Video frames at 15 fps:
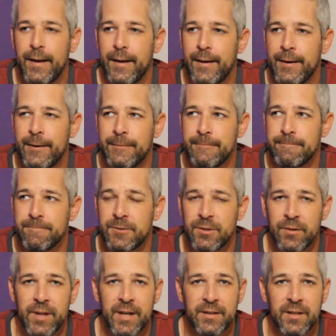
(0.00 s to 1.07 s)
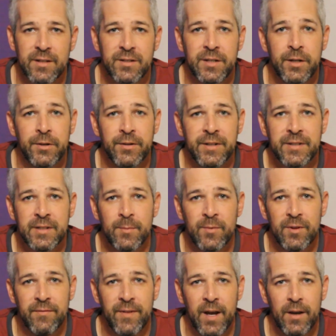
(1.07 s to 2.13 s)
Um, so that does decrease some of
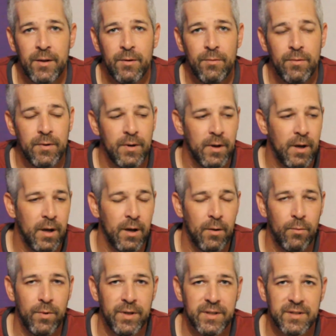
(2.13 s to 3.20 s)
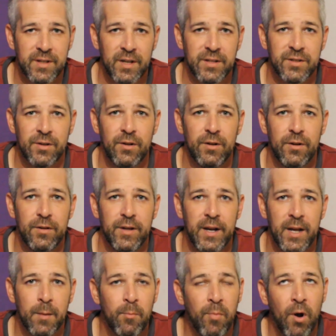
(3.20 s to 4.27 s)
the value. Uh, we discussed earlier that I
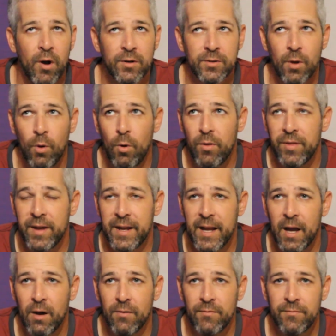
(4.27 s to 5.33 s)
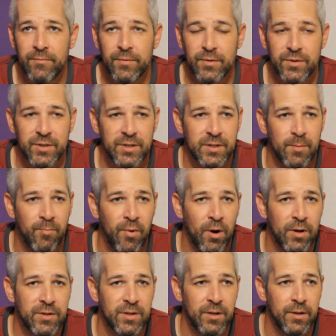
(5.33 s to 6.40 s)
can part the whole thing out for just the
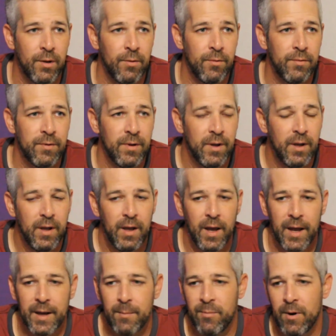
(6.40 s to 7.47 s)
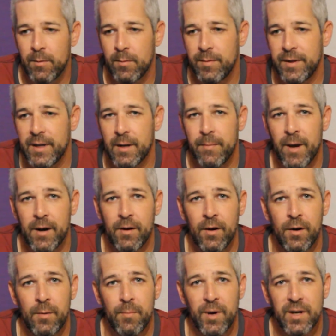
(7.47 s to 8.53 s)
parts alone. I could probably get about a
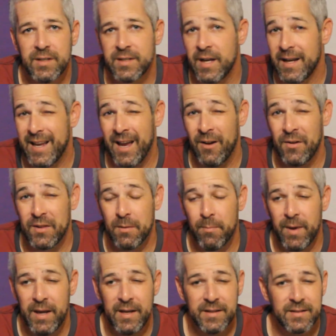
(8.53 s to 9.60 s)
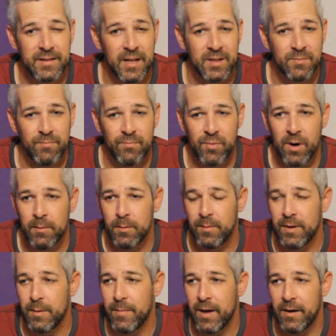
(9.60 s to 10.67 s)
hundred bucks, not counting the base. That's
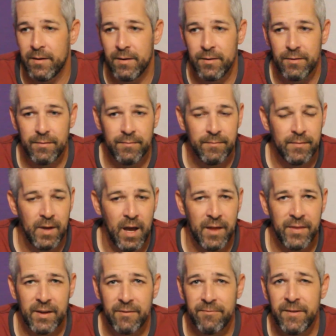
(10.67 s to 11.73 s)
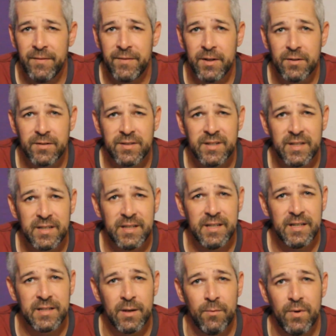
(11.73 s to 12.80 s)
probably about another, I think, fifty or sixty,
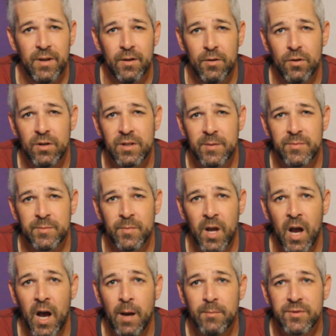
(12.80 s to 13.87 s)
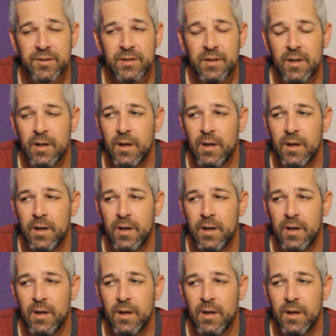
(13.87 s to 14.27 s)
because I went and looked up some comps.